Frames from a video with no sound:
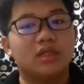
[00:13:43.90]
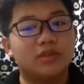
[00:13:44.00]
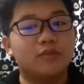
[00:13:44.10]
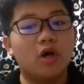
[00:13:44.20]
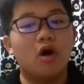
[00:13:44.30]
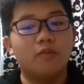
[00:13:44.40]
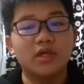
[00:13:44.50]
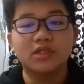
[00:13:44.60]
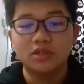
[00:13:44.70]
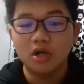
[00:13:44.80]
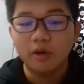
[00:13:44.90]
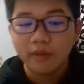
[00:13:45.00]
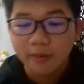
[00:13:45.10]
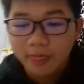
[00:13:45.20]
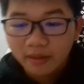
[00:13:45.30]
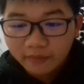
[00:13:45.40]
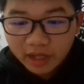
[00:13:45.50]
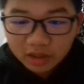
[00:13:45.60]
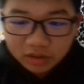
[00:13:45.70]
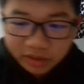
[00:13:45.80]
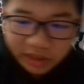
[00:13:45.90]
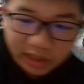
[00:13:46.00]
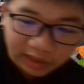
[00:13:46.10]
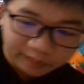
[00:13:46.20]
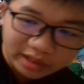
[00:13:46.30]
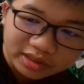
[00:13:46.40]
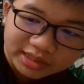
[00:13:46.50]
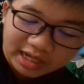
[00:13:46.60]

This is dope. And also, you can get, like, bigger